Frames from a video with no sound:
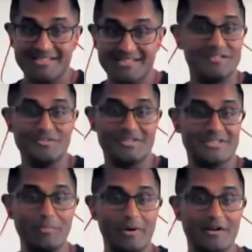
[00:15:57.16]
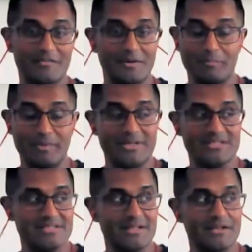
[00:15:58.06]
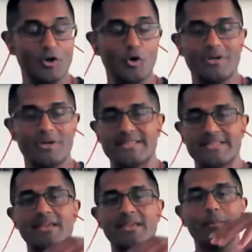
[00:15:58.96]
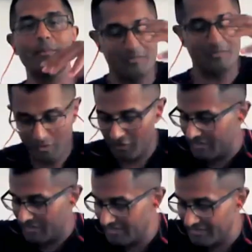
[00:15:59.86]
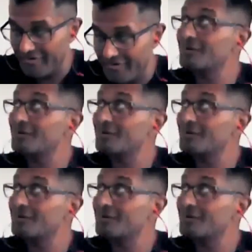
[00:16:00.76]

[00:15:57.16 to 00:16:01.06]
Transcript: That's the interesting part of it, because nobody's thinking about, we're looking at the